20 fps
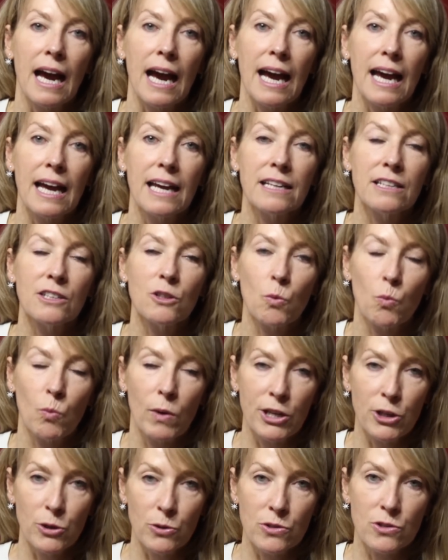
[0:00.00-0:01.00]
And
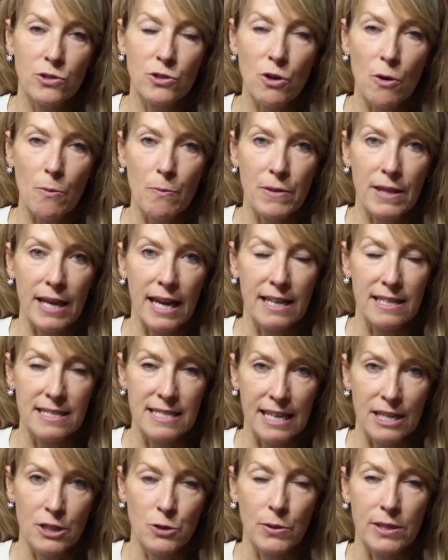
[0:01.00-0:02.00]
when you stop that at
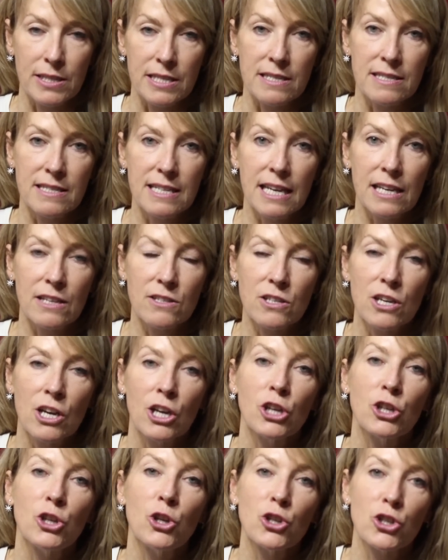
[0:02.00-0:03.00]
day 26,
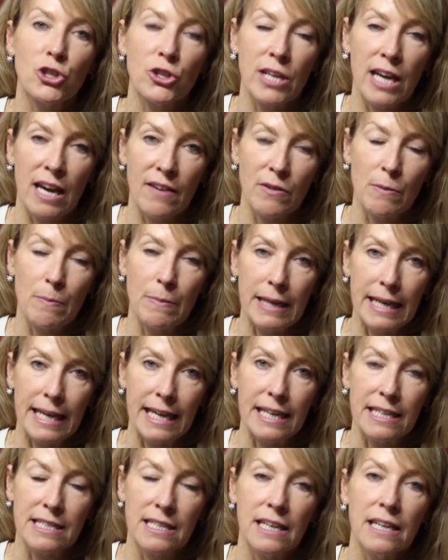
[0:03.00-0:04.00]
you should have a
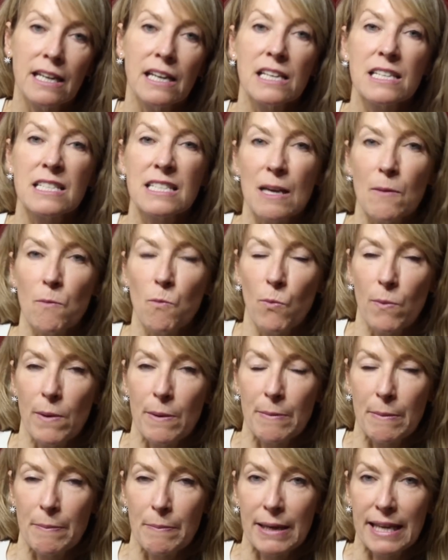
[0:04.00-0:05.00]
bleed. Some
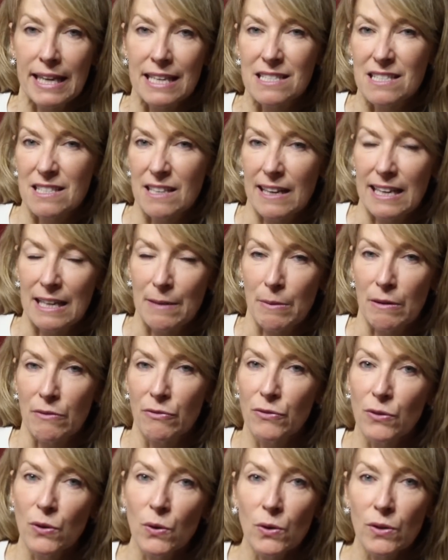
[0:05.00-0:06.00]
women bleed slightly
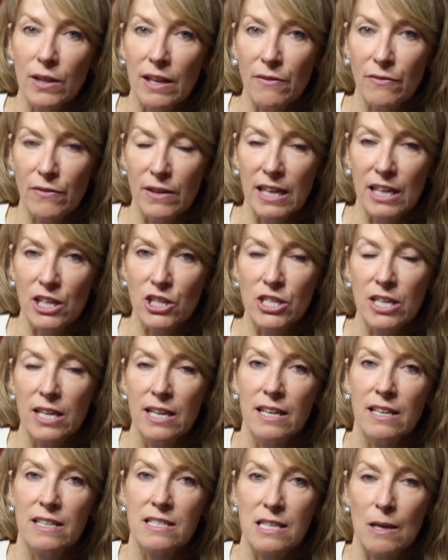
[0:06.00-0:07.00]
before they finish,
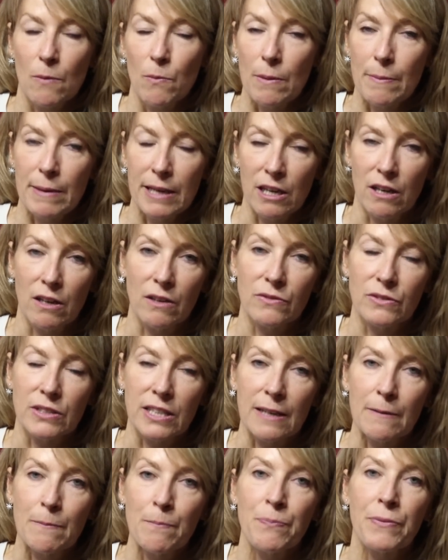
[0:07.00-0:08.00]
some women
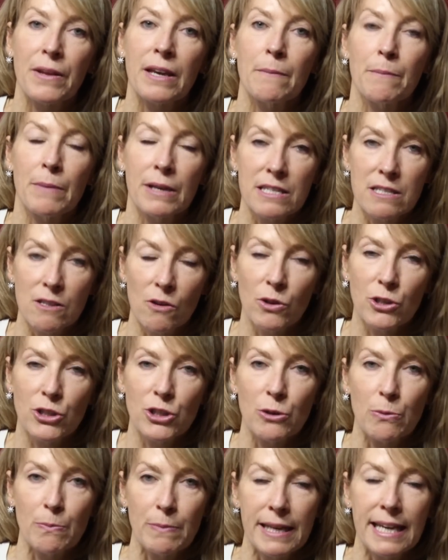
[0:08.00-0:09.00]
after. But as long as
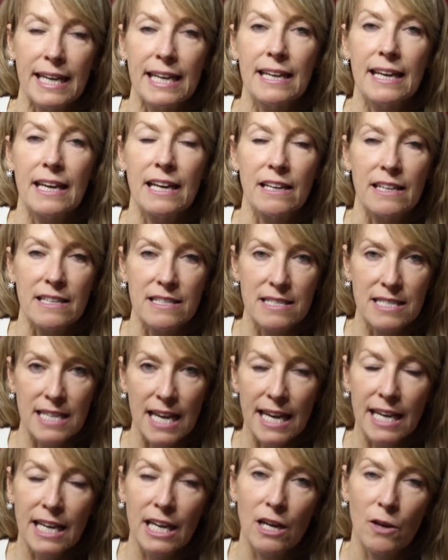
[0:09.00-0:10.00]
you're bleeding and it's
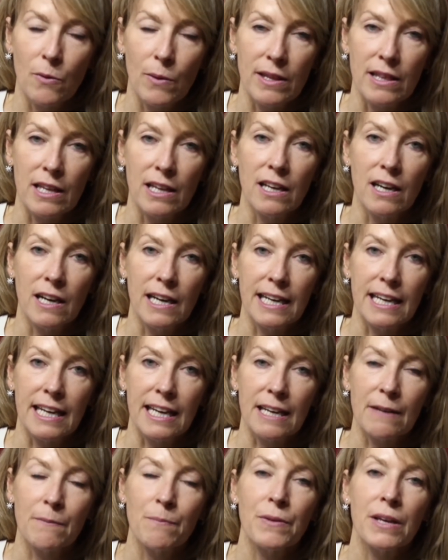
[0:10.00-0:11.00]
taking away the
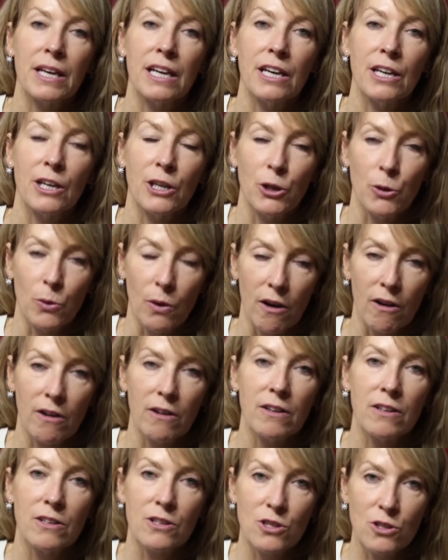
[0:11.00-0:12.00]
lining, you
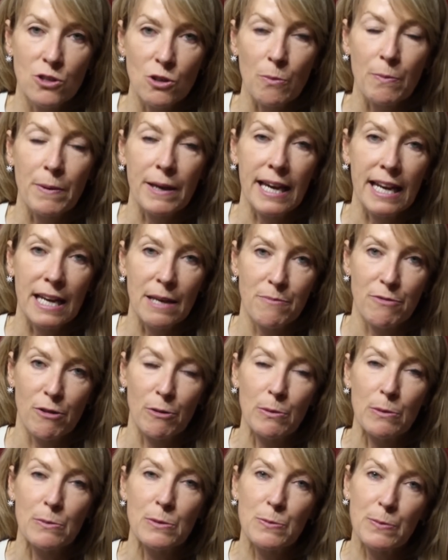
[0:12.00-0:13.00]
are stopping any
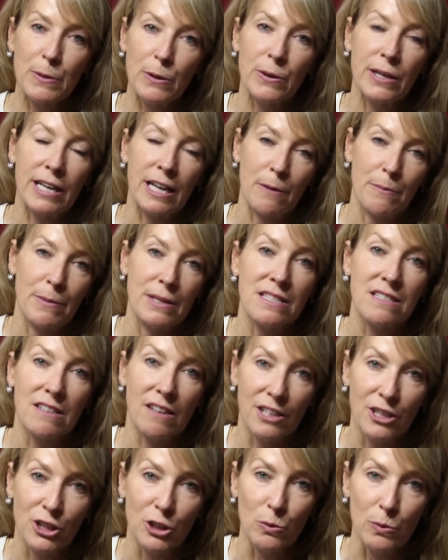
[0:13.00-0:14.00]
problems building up
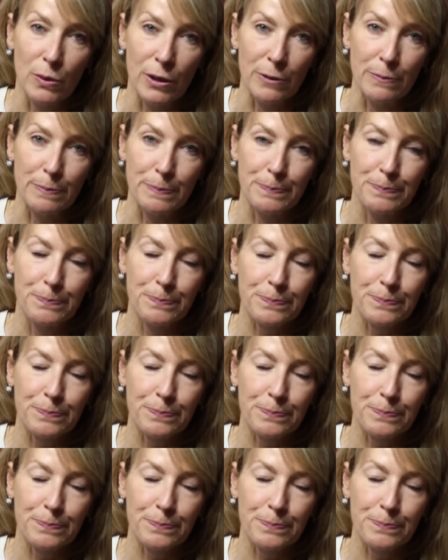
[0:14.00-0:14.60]
inside your womb.